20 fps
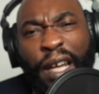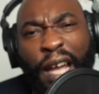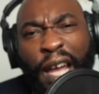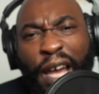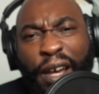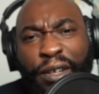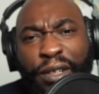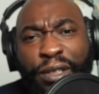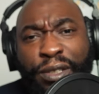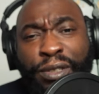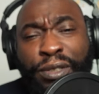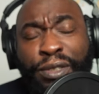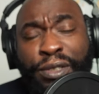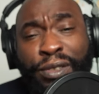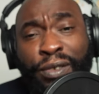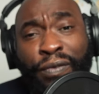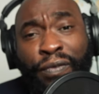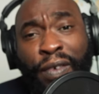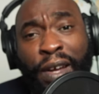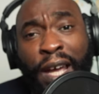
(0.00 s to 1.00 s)
How did you
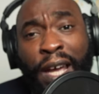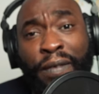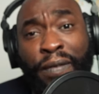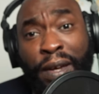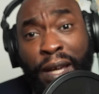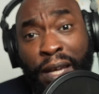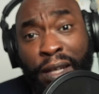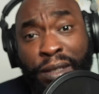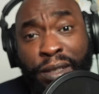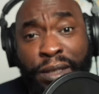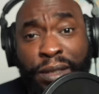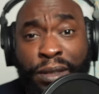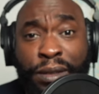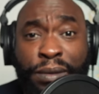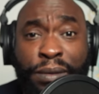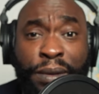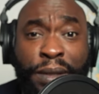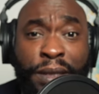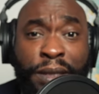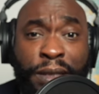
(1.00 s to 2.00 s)
survive? How did
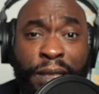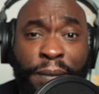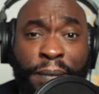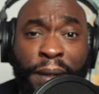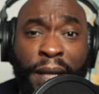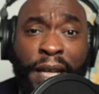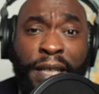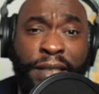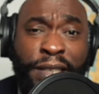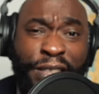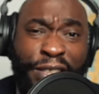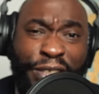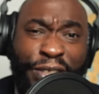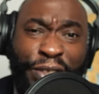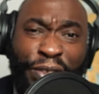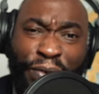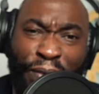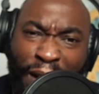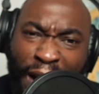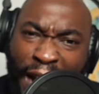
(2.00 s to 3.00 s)
you, in some cases,
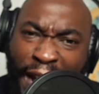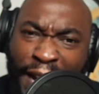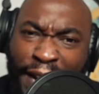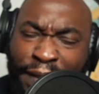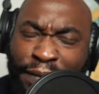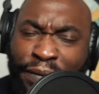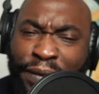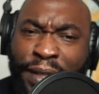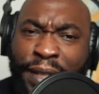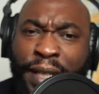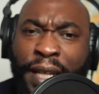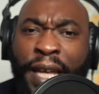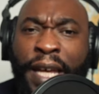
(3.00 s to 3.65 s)
thrive in